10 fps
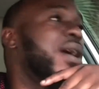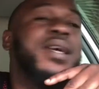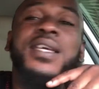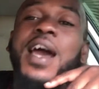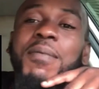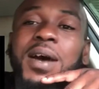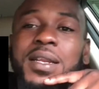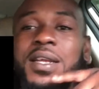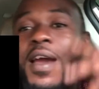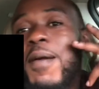Yeah,
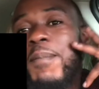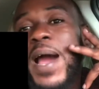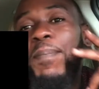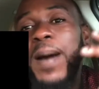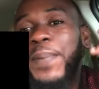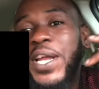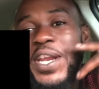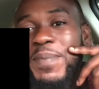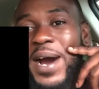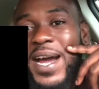man. By popular
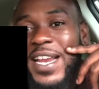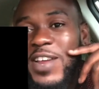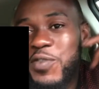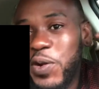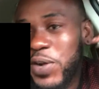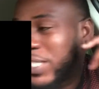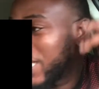demand and request,